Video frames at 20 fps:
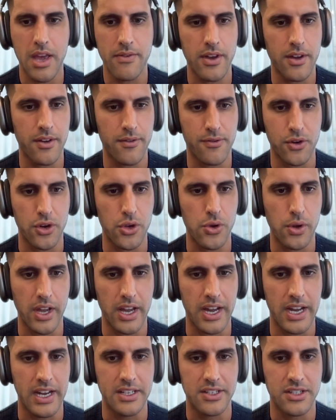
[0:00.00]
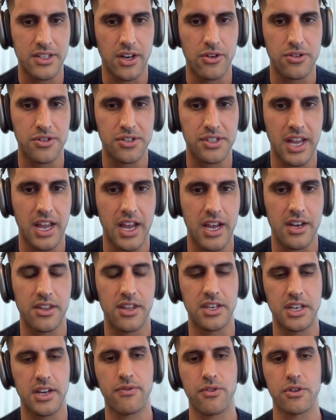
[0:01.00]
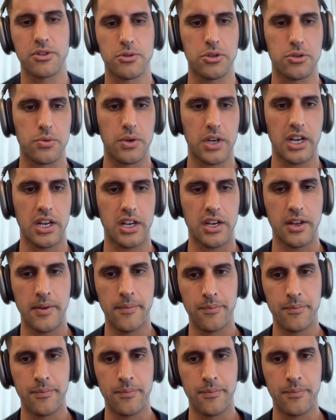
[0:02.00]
pivot for you guys to understand the difference between